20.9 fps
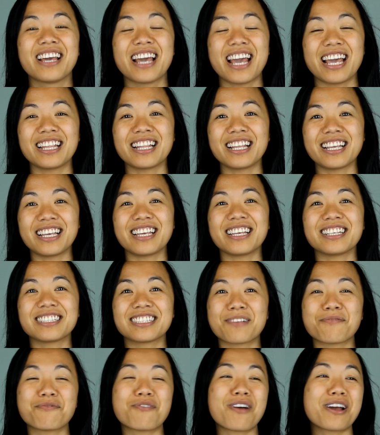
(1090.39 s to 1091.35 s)
And it's
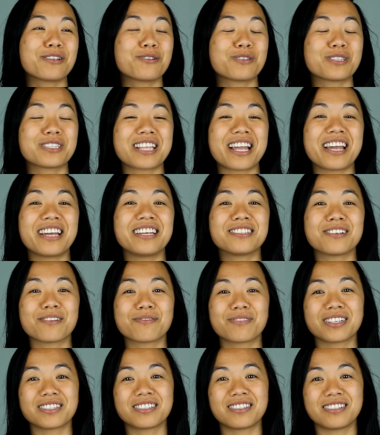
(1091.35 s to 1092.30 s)
the final stage
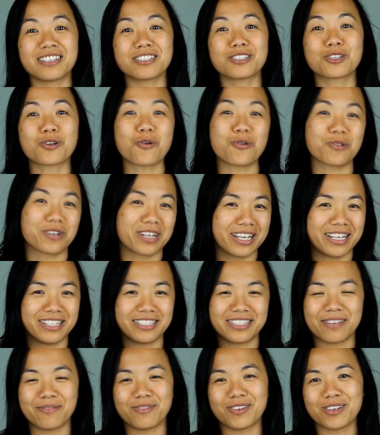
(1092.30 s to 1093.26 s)
of the 6 core
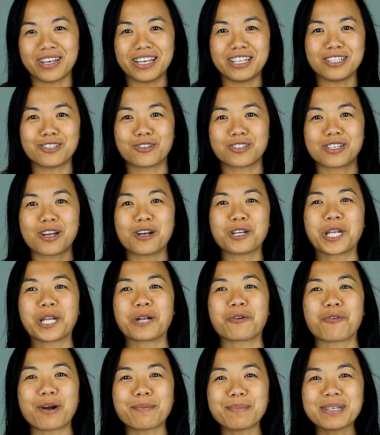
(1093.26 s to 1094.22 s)
needs if you're into Tony
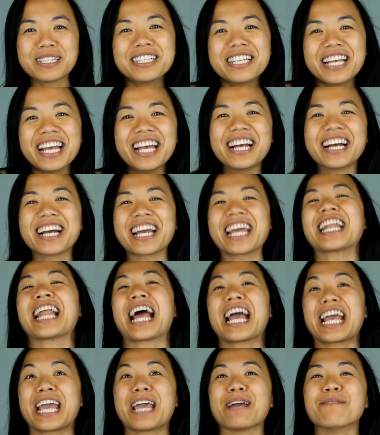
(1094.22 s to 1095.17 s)
and Robin, and
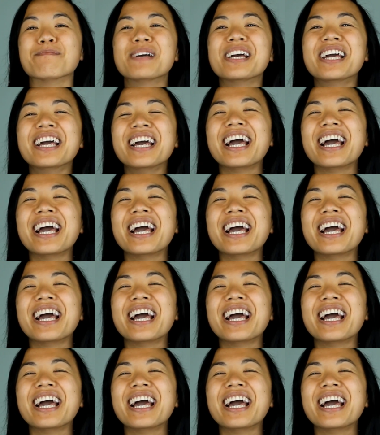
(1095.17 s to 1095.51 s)
I am.